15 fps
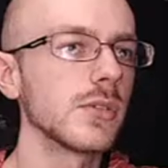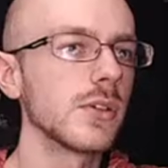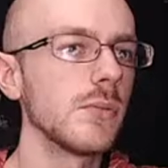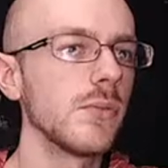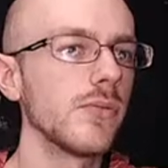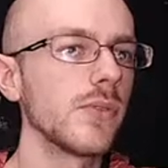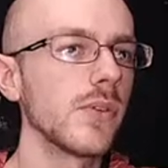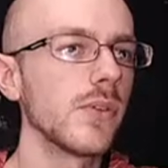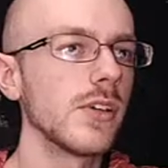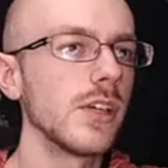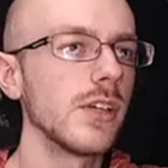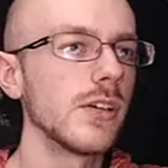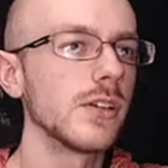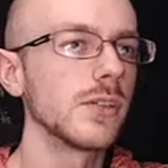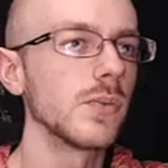I'm going to move forward
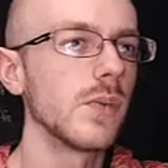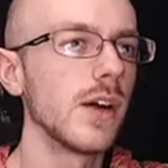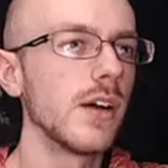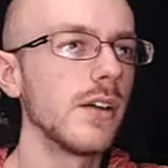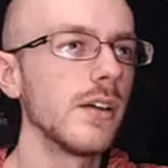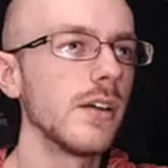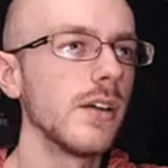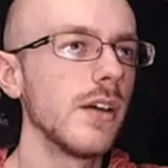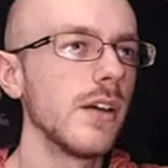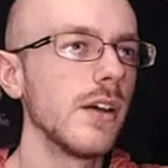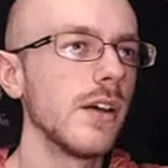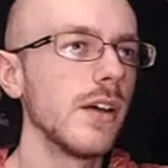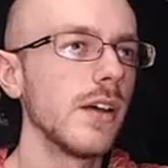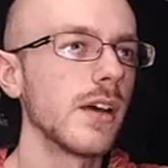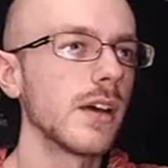here as well
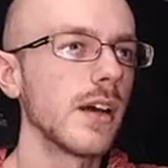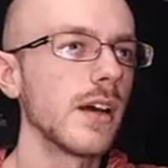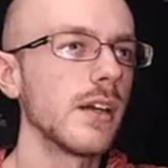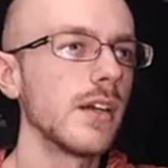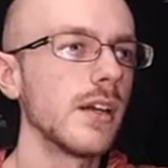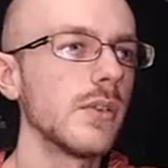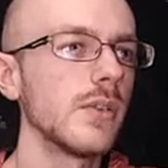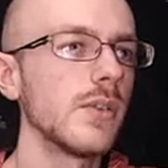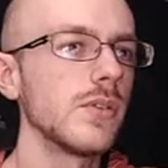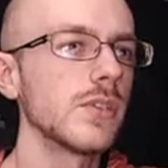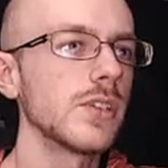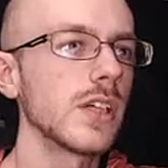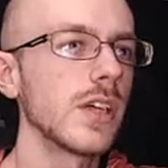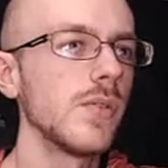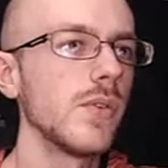and kind of let him do his thing.